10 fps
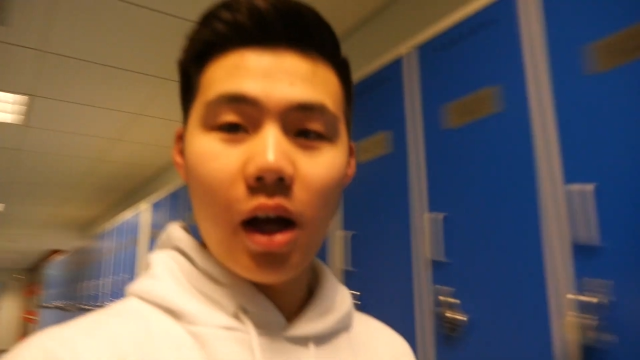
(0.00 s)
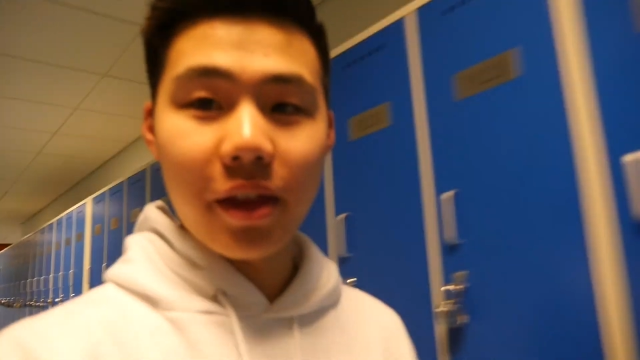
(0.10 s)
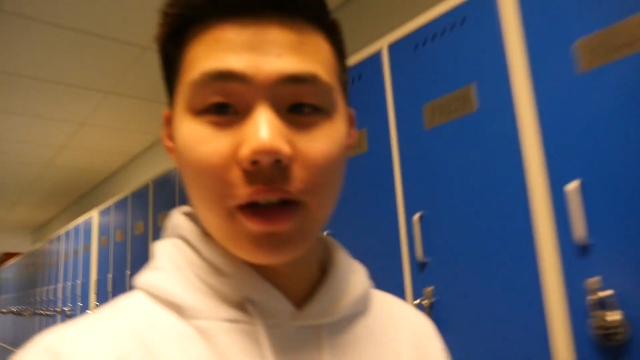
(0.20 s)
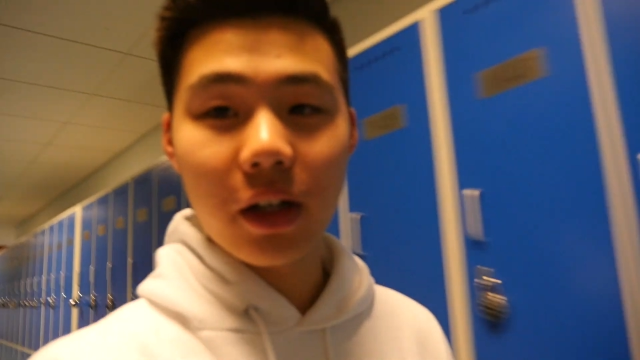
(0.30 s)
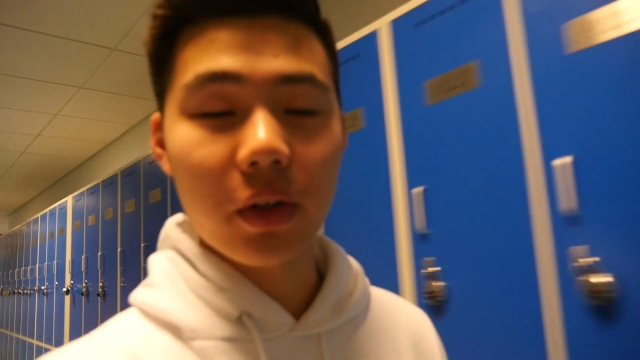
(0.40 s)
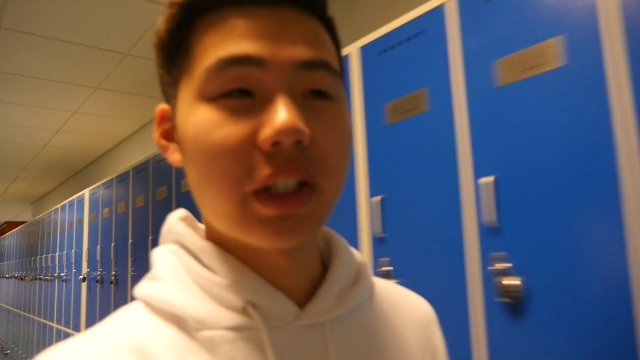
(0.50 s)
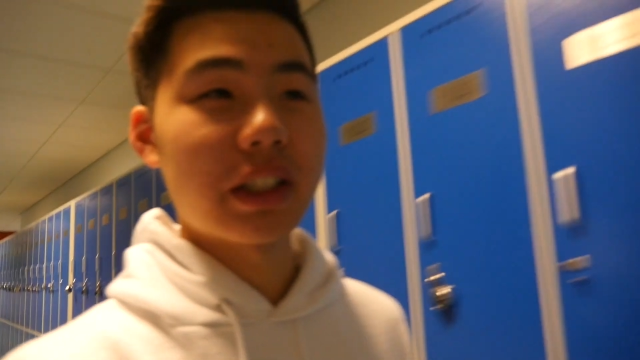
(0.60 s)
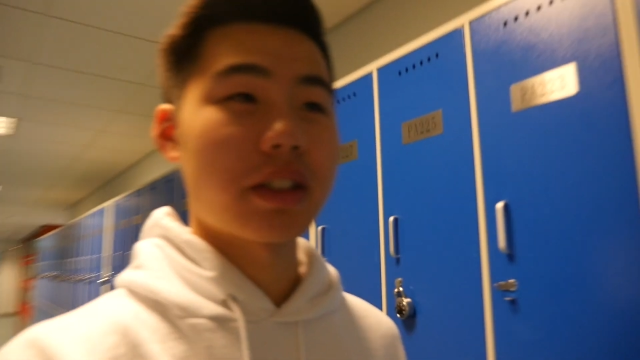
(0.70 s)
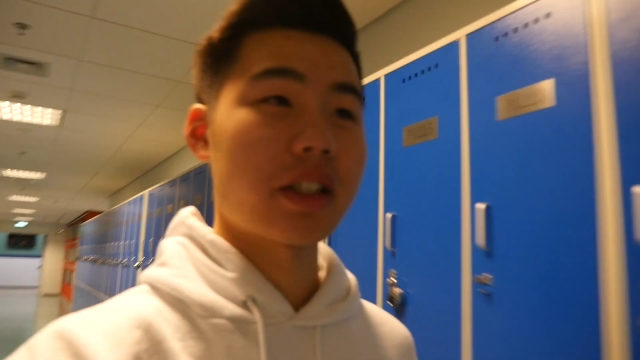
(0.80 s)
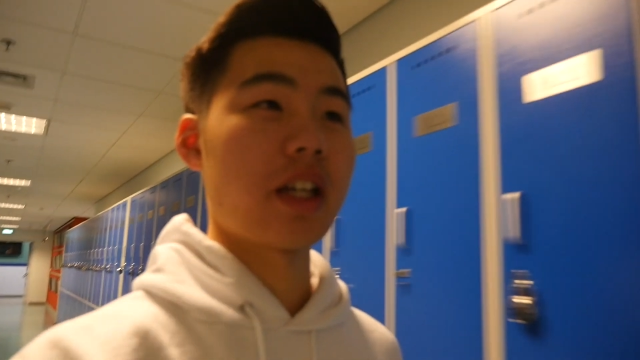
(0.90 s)
I thought I would
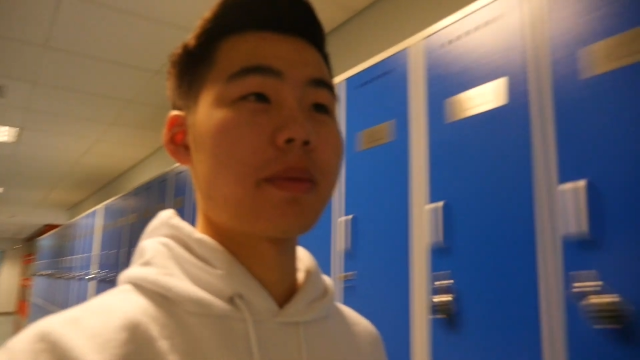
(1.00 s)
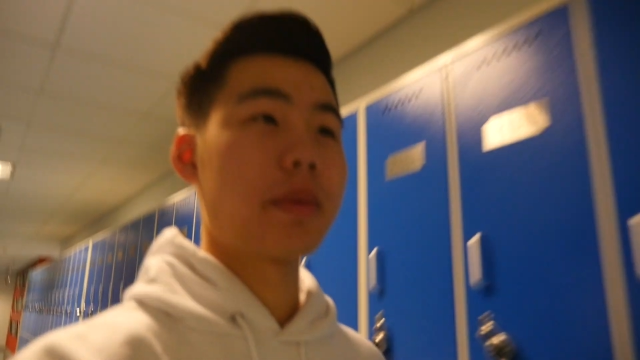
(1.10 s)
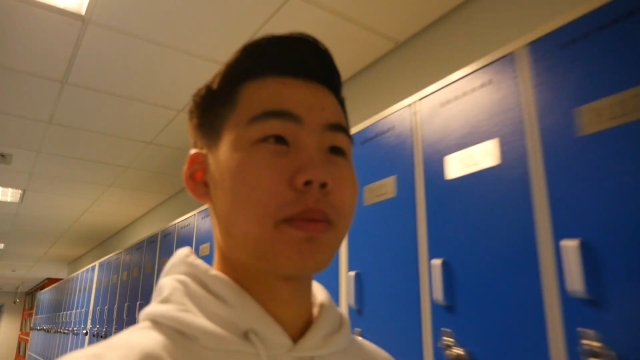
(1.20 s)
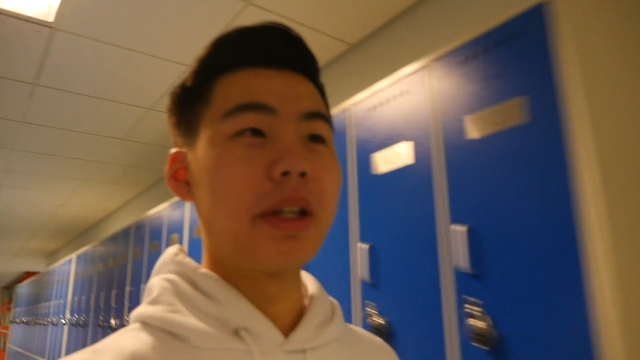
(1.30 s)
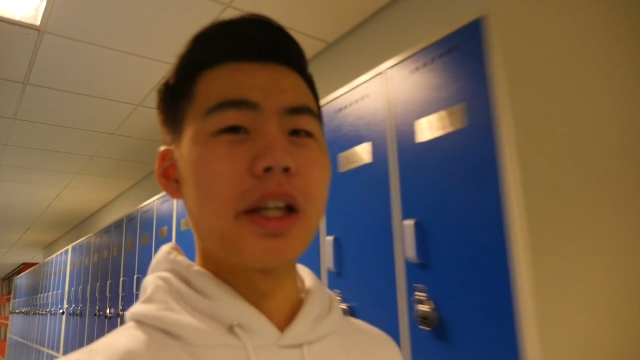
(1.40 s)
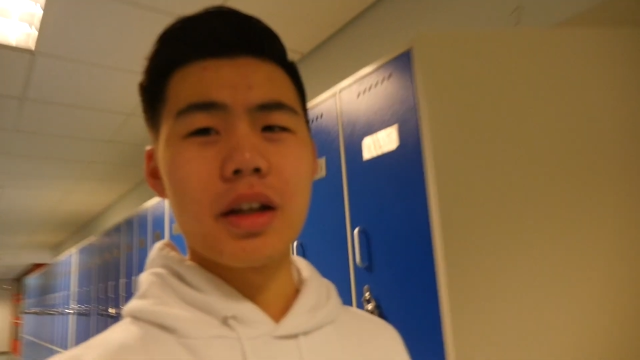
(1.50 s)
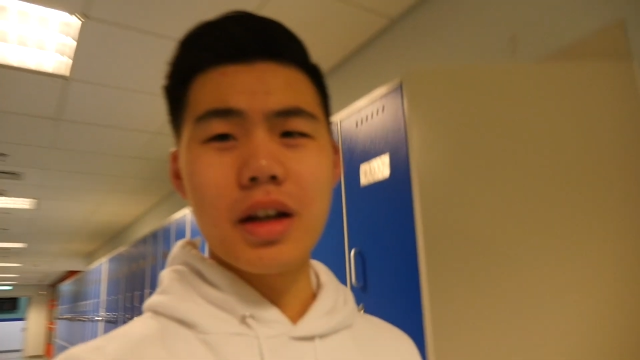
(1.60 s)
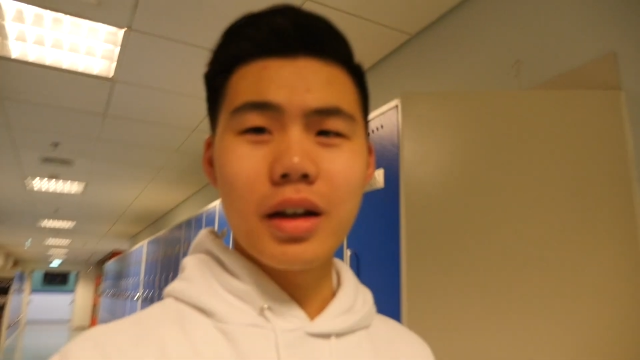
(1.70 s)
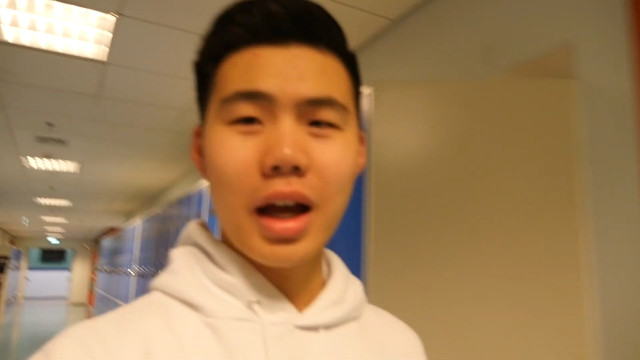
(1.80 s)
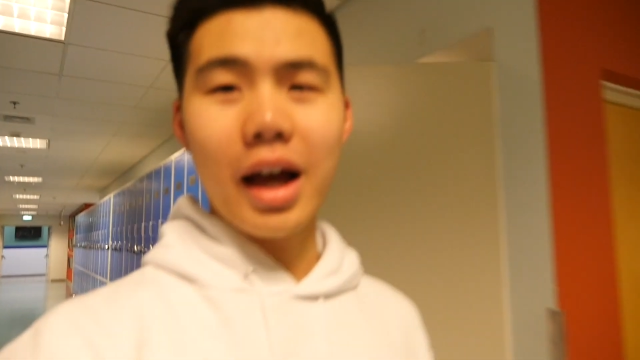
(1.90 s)
escape being
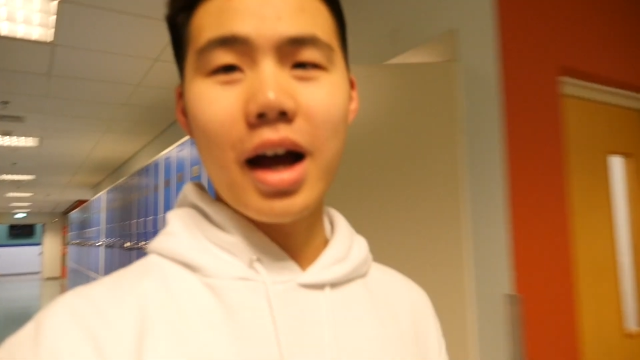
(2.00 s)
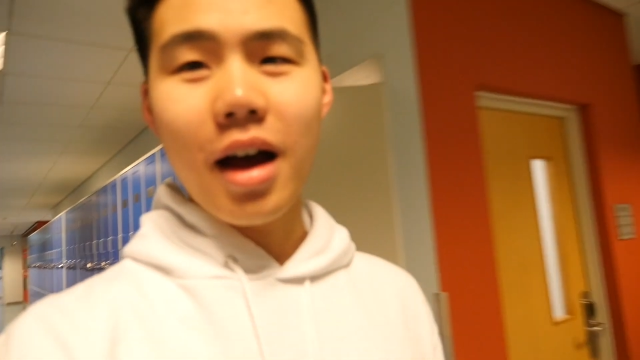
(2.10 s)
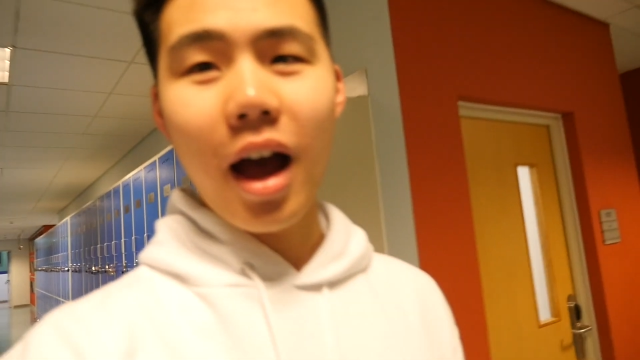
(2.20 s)
ha